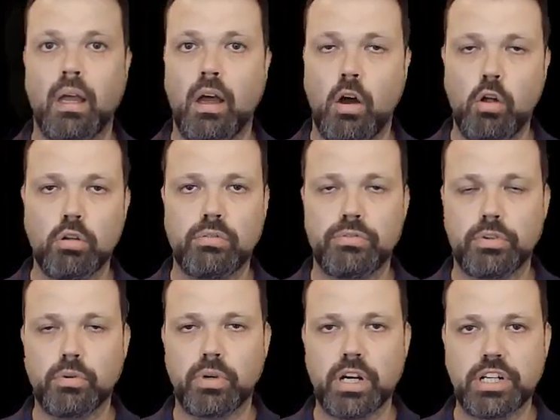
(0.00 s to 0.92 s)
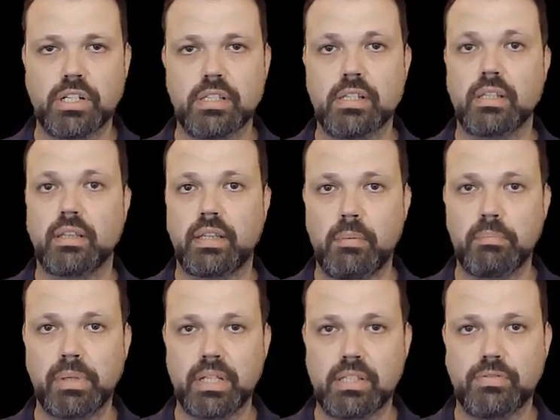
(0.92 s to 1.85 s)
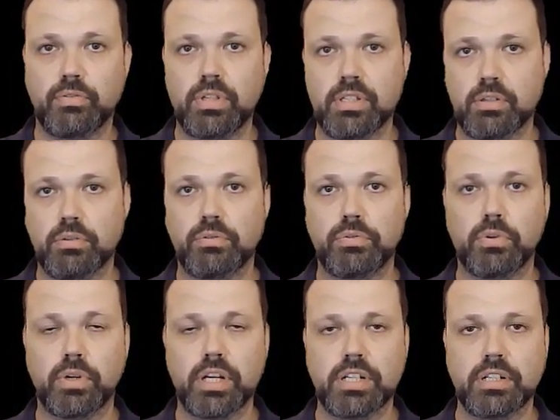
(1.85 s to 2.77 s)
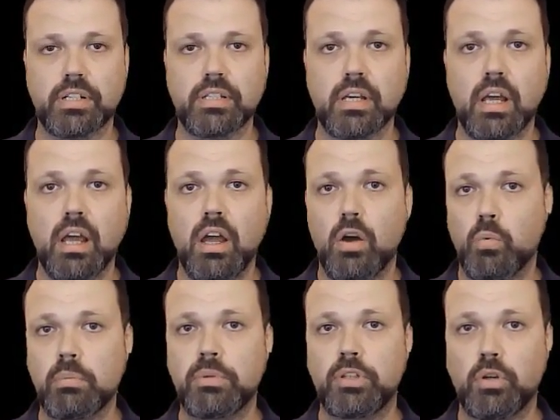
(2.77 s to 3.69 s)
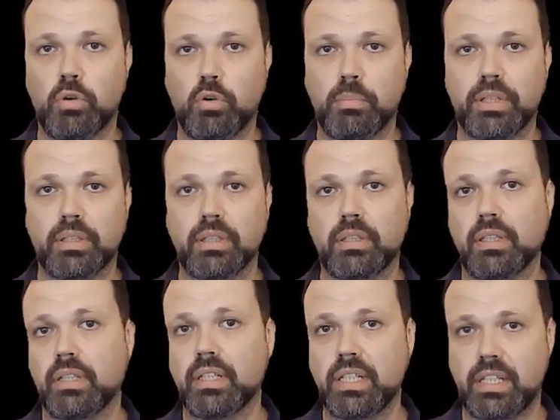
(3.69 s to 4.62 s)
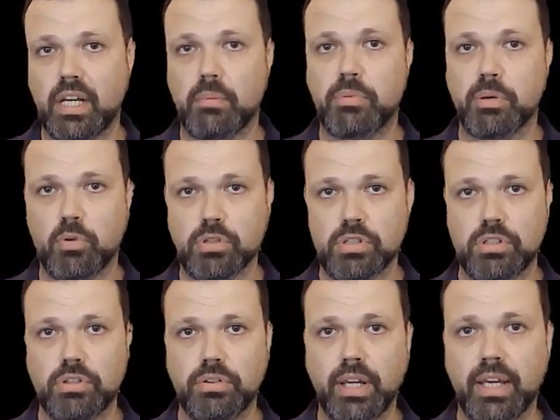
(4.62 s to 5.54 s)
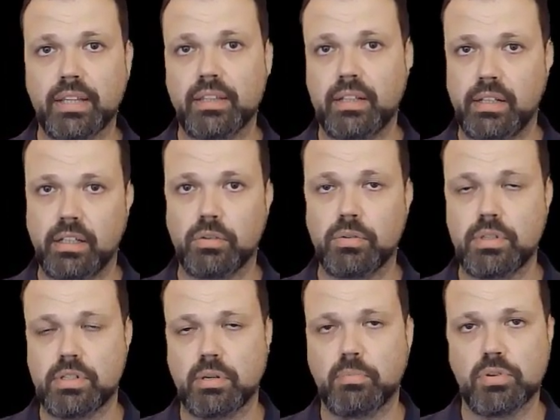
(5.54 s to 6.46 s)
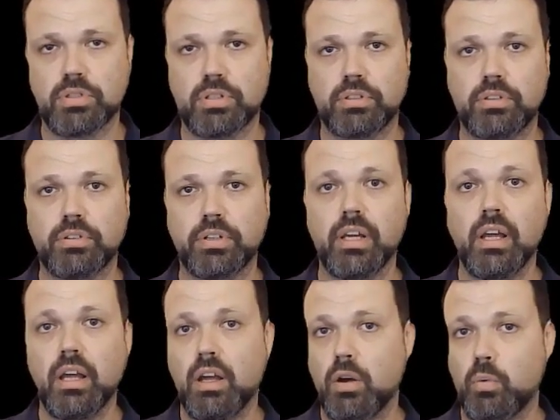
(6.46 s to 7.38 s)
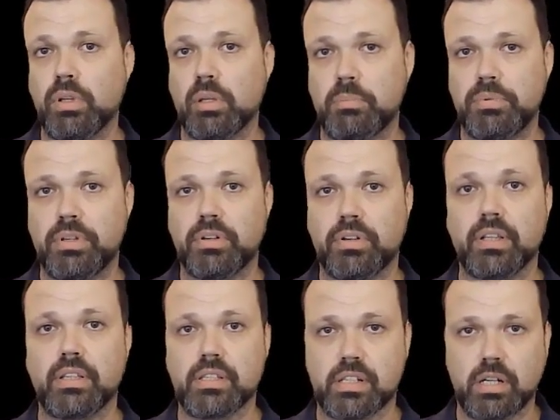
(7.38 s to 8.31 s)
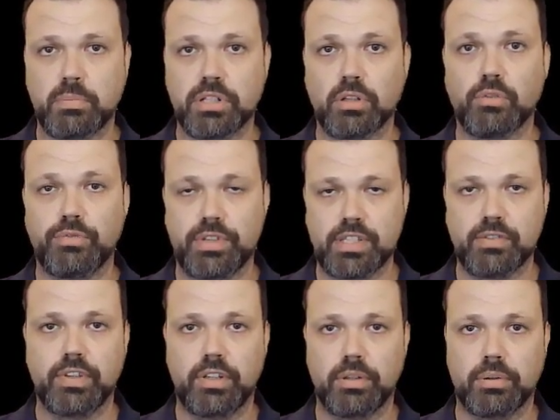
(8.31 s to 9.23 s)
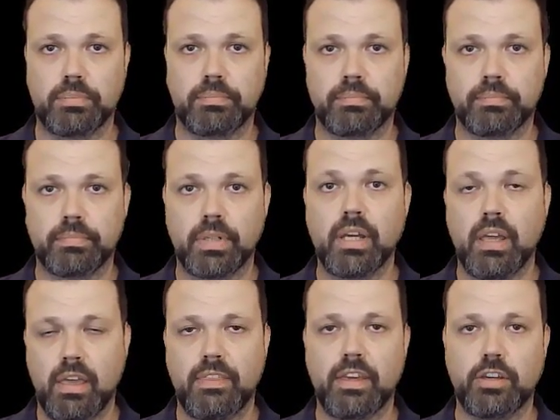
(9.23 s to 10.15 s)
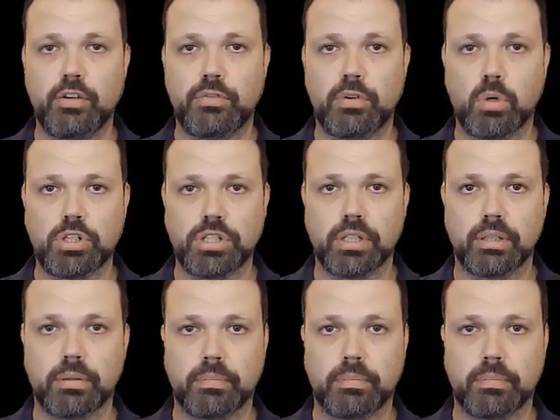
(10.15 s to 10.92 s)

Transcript: All configurations and templates for these configurations will be documented in GitHub repository and the link to this repository will appear in description of this video. Thank you for watching.